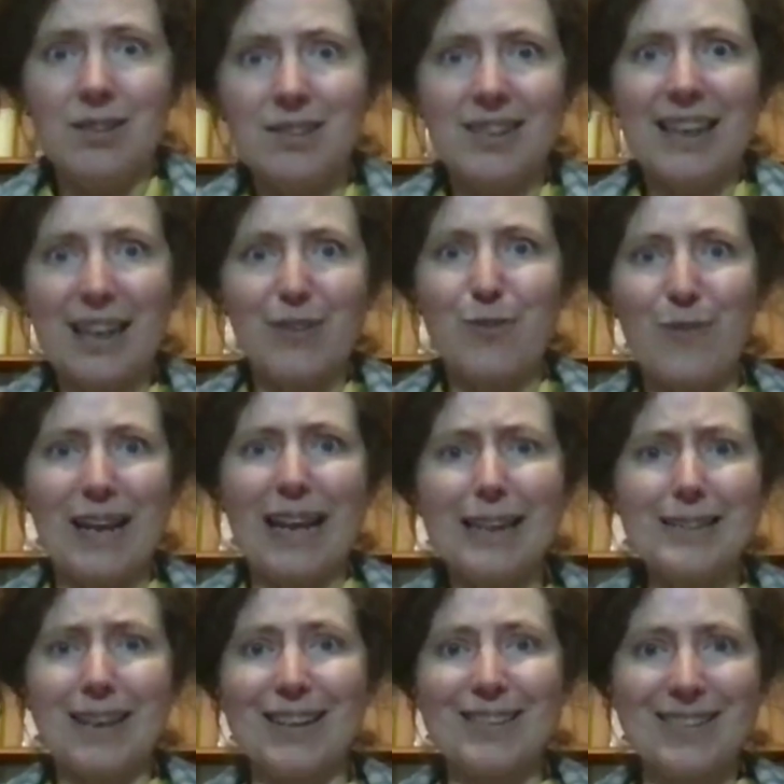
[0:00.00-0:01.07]
gets really
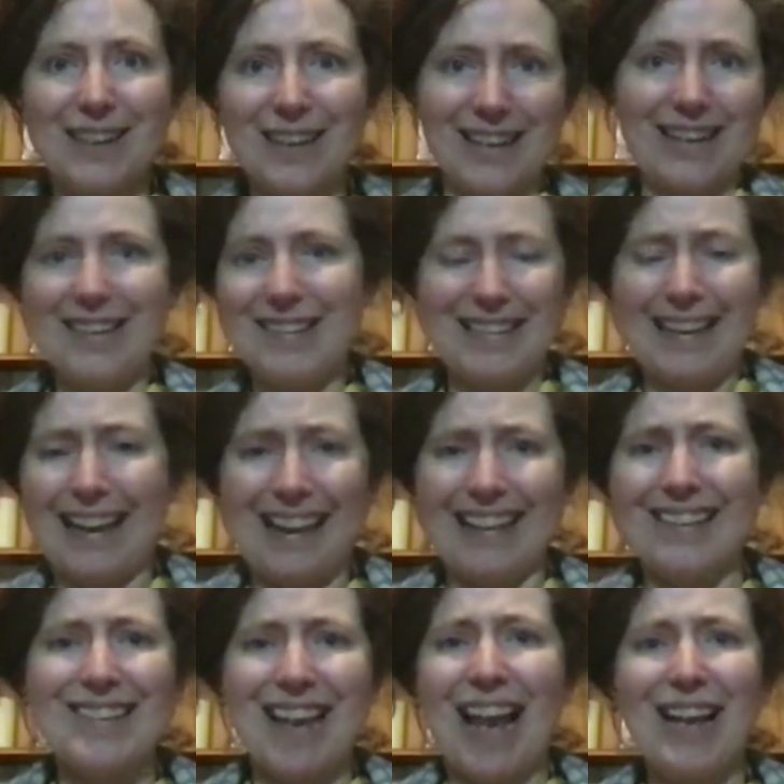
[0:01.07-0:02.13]
excited and his little
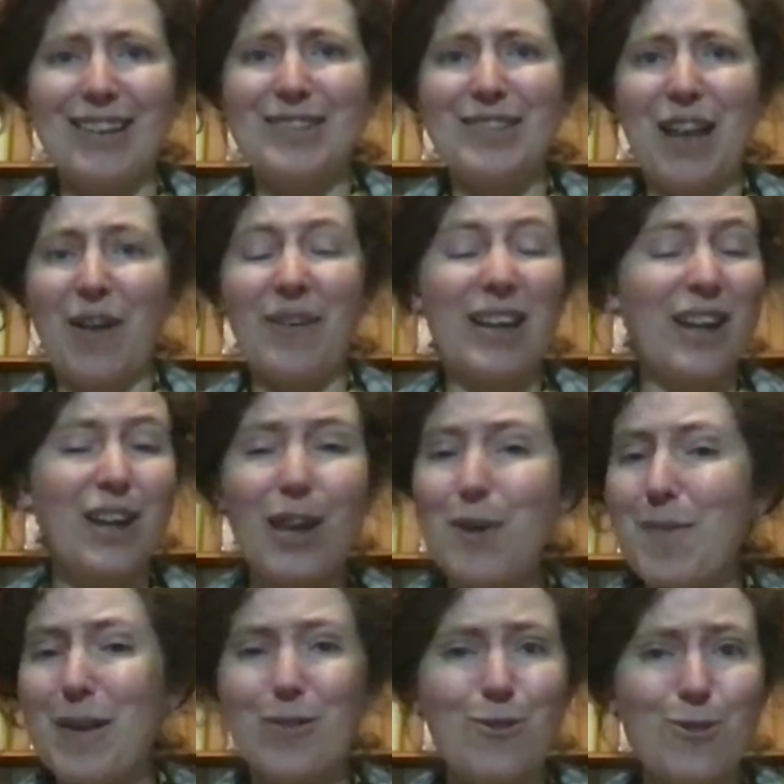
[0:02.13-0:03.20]
tail's going, and
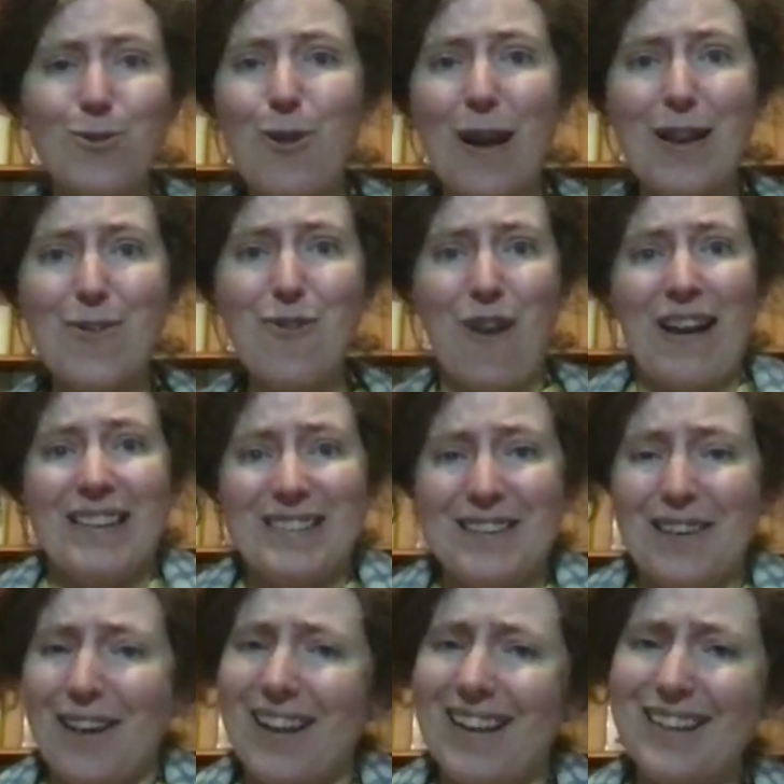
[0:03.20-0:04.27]
Kermit's just not
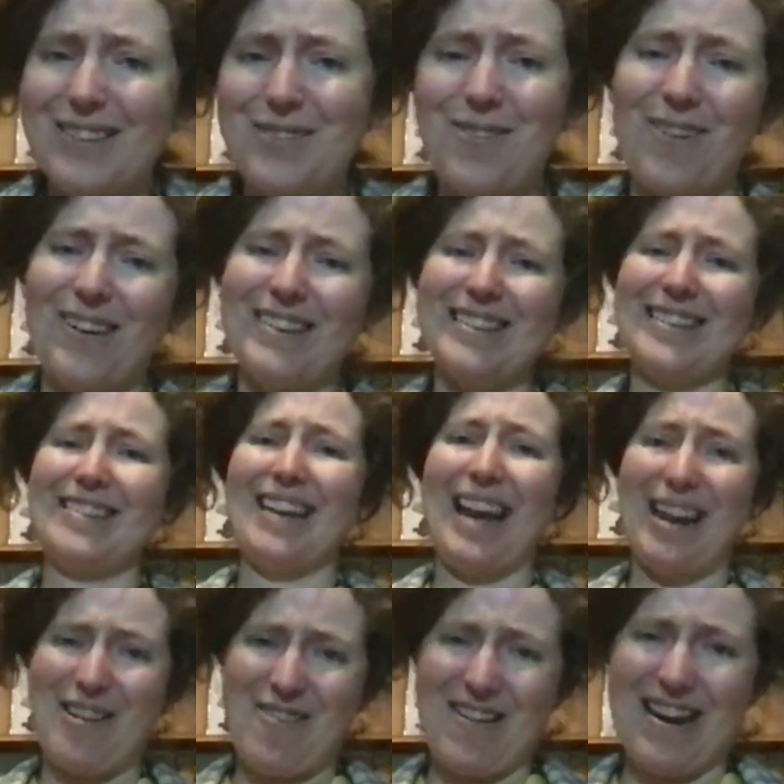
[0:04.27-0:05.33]
interested. It's quite
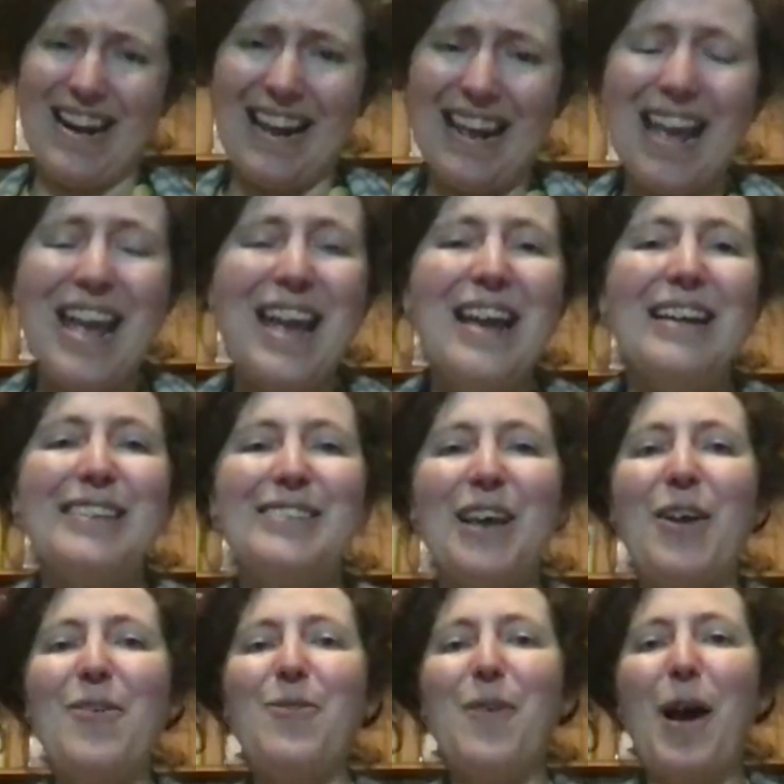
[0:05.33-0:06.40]
sad, really.
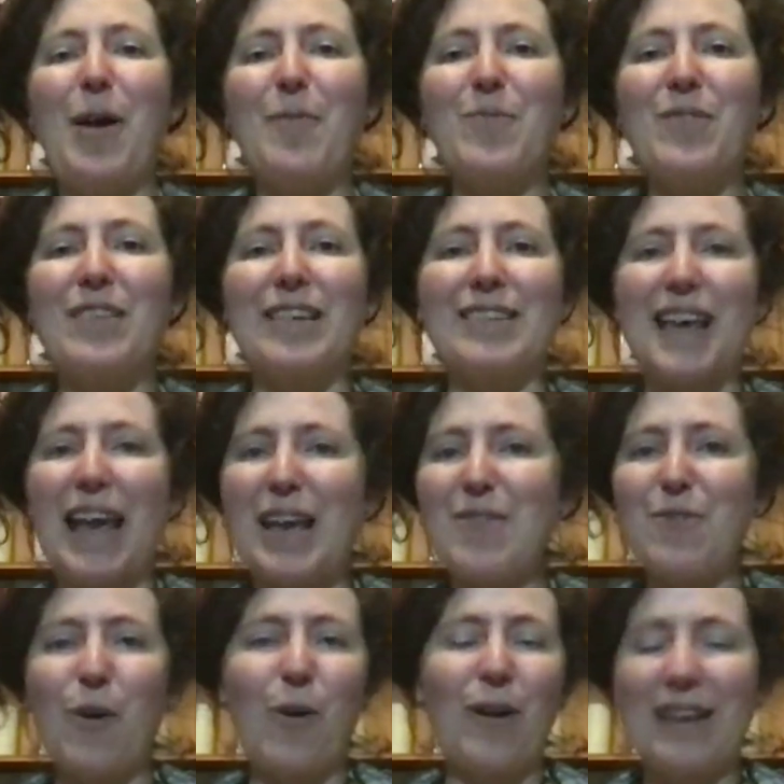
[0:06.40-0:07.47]
So to
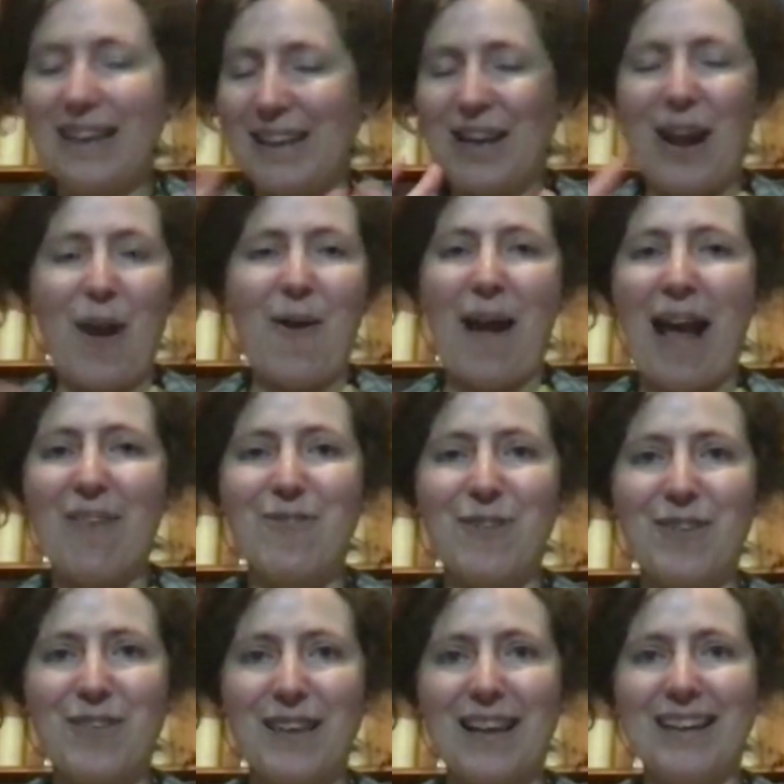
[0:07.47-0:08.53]
save you know,
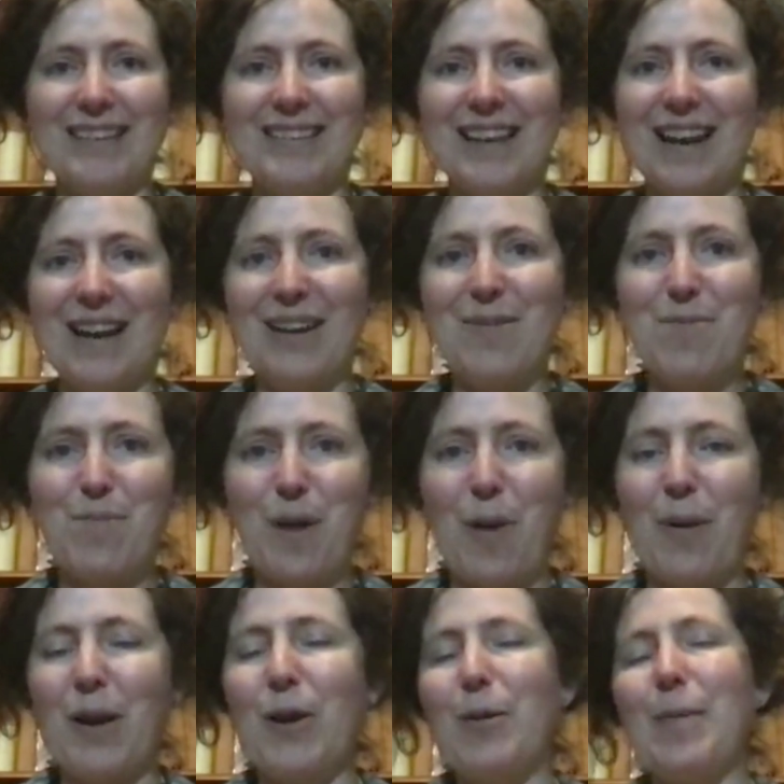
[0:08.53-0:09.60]
everything
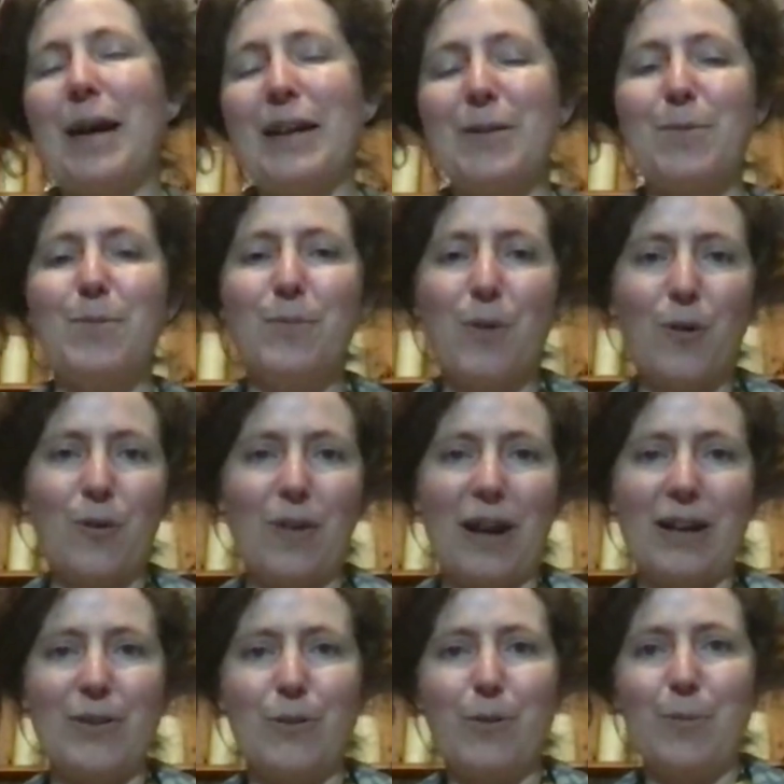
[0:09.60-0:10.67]
blowing up, Adam or
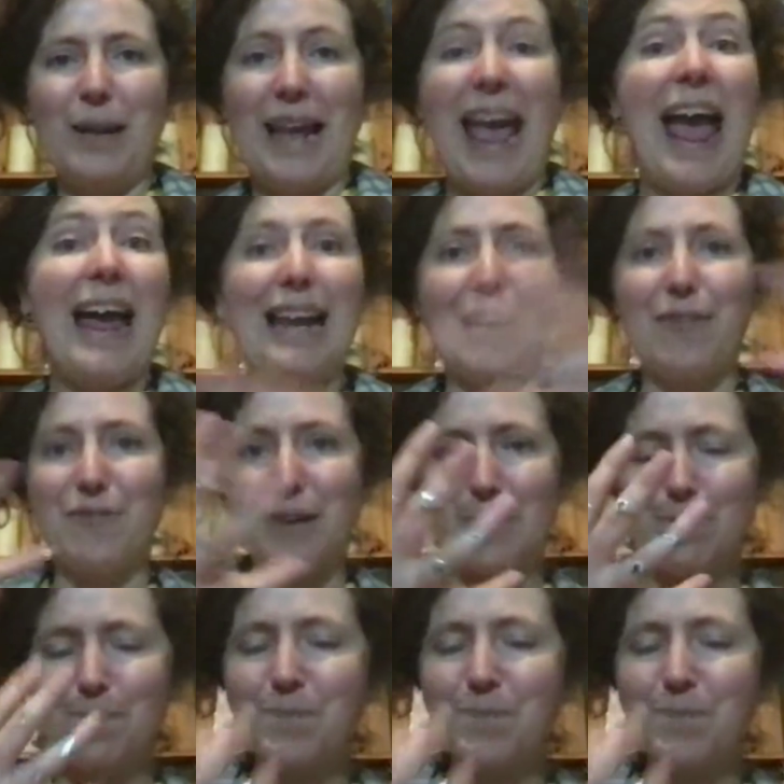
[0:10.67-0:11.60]
I normally airlift him.